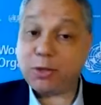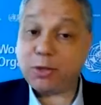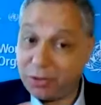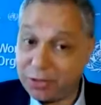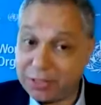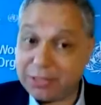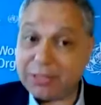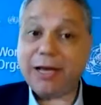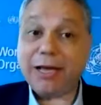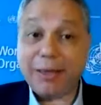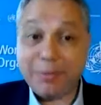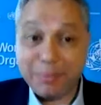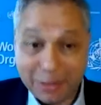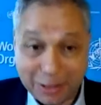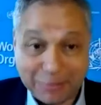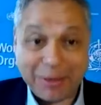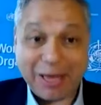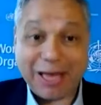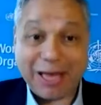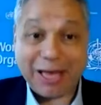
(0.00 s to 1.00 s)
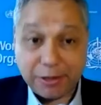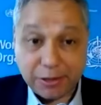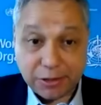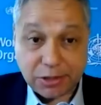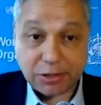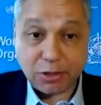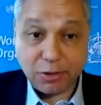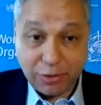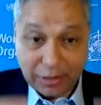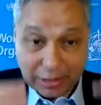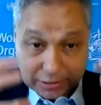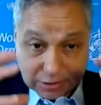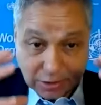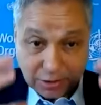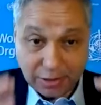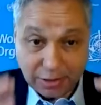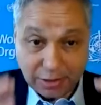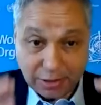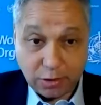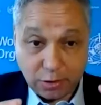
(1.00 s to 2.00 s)
So the timing matters. So that's
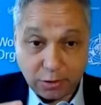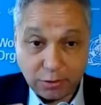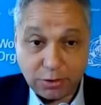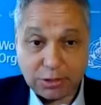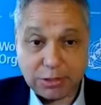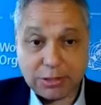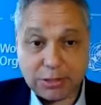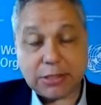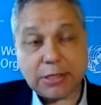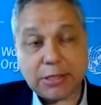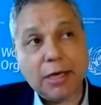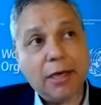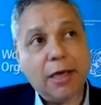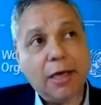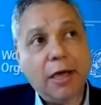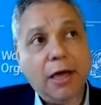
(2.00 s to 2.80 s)
on the doses.